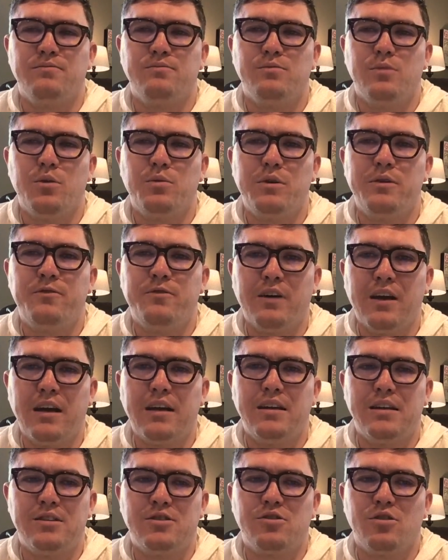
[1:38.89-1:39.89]
What we
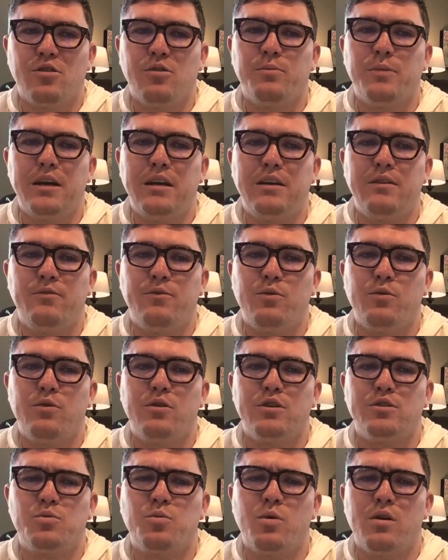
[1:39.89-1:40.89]
find in Psalm 84
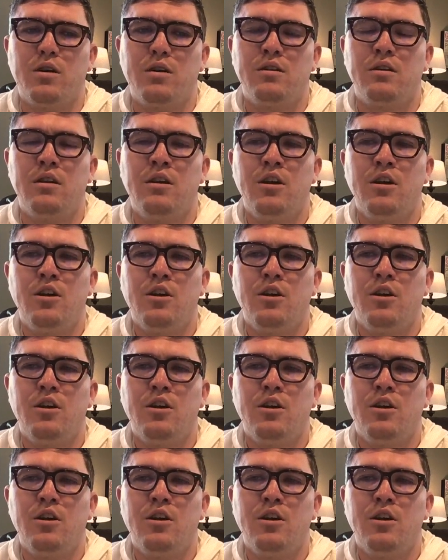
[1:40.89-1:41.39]
is one